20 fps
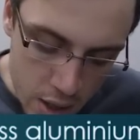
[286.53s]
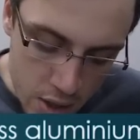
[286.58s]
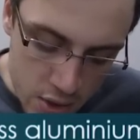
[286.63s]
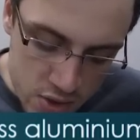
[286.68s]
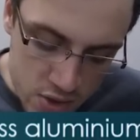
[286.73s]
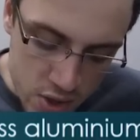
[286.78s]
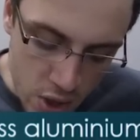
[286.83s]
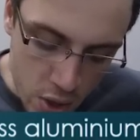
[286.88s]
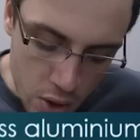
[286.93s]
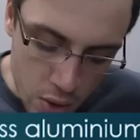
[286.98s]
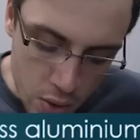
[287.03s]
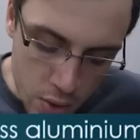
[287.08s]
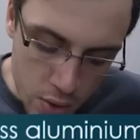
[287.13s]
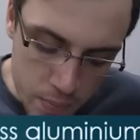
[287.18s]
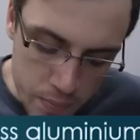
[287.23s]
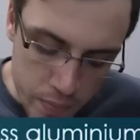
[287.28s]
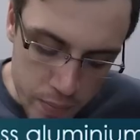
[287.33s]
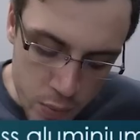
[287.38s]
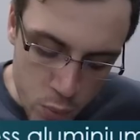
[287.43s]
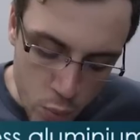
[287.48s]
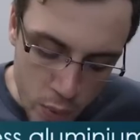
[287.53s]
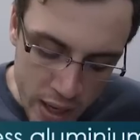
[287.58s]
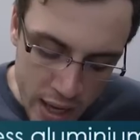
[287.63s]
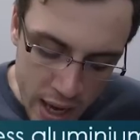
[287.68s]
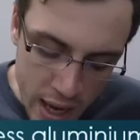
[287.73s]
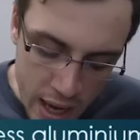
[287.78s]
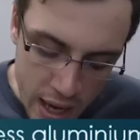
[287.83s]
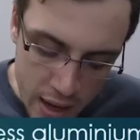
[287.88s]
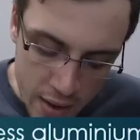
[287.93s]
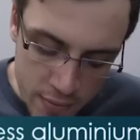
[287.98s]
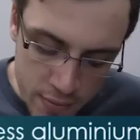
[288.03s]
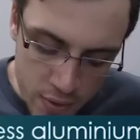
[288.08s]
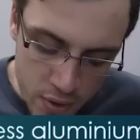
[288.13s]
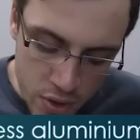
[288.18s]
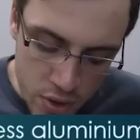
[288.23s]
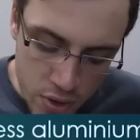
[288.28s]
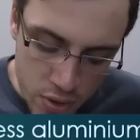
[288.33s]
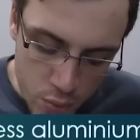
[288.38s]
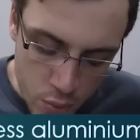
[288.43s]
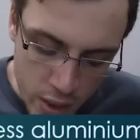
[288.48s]
So we have
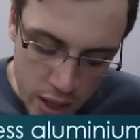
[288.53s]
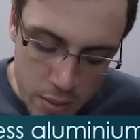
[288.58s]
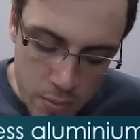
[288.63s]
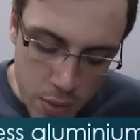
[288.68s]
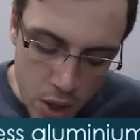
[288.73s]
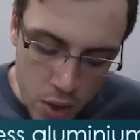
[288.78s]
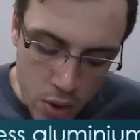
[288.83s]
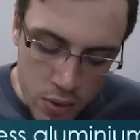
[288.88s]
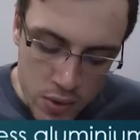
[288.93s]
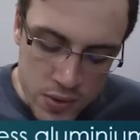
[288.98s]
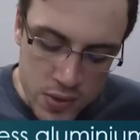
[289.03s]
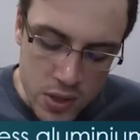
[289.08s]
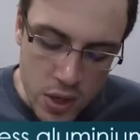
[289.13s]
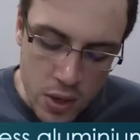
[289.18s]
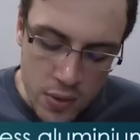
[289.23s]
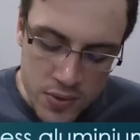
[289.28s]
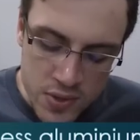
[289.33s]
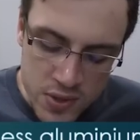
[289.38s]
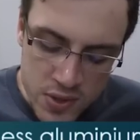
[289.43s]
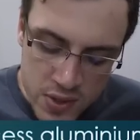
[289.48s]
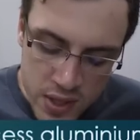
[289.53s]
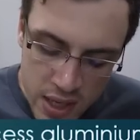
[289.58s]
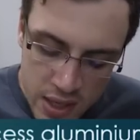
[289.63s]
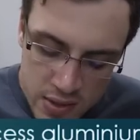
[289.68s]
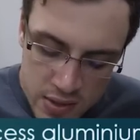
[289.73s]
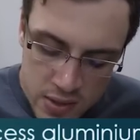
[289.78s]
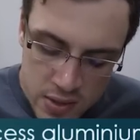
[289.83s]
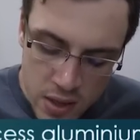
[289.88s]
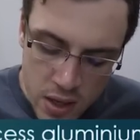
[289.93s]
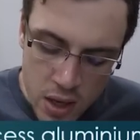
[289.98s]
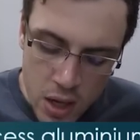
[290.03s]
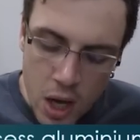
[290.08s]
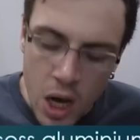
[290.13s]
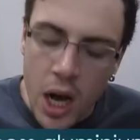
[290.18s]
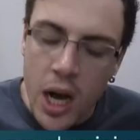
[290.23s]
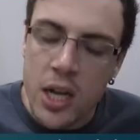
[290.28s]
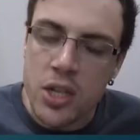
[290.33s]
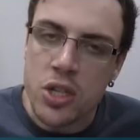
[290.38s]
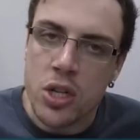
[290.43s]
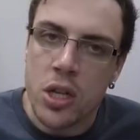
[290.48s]
3 moles of 6
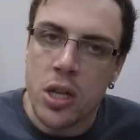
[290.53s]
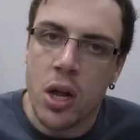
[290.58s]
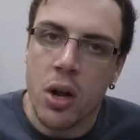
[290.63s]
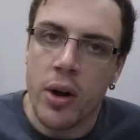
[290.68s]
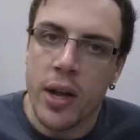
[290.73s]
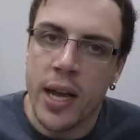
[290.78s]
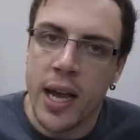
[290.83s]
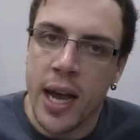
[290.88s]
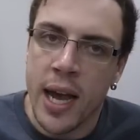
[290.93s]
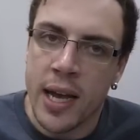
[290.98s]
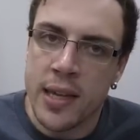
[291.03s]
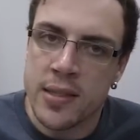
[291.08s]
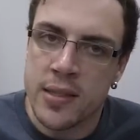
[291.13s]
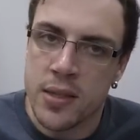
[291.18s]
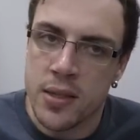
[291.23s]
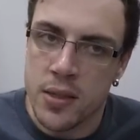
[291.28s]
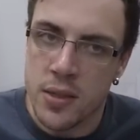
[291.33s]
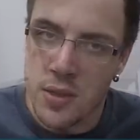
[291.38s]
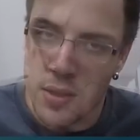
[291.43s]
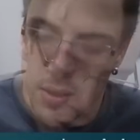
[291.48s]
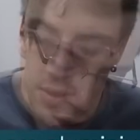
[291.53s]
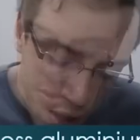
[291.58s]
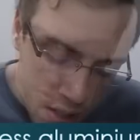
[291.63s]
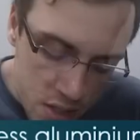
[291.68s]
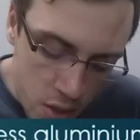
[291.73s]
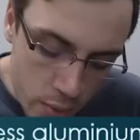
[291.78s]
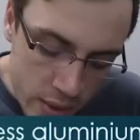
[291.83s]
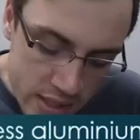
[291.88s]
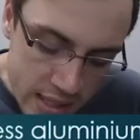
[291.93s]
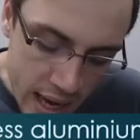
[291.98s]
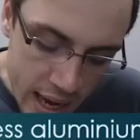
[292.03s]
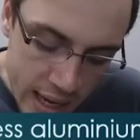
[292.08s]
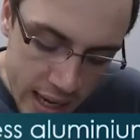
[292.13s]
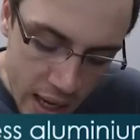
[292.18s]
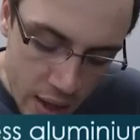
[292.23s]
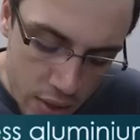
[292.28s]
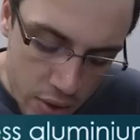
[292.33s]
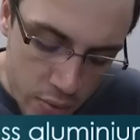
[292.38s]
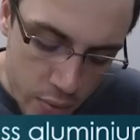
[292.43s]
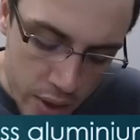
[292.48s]
hydrochloric acid. So we take
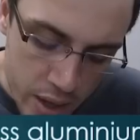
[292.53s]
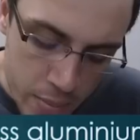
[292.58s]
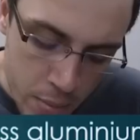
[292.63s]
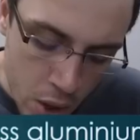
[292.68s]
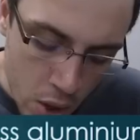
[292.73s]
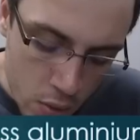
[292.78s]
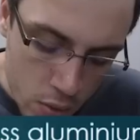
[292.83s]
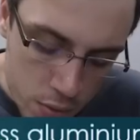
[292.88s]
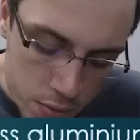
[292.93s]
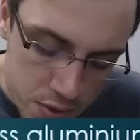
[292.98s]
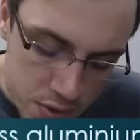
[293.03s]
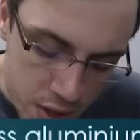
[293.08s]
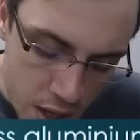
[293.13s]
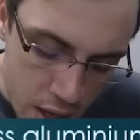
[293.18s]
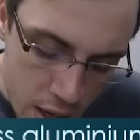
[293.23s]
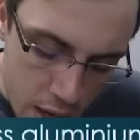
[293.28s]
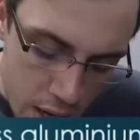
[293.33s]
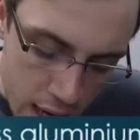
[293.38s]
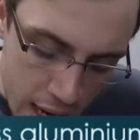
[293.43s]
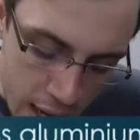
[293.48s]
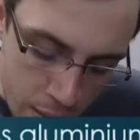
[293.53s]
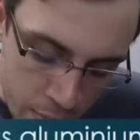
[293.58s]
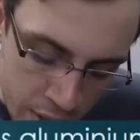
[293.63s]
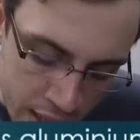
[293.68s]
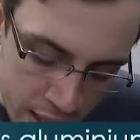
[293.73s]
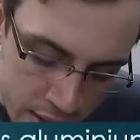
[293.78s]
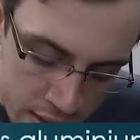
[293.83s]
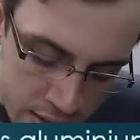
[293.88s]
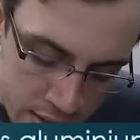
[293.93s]
our 3 moles and we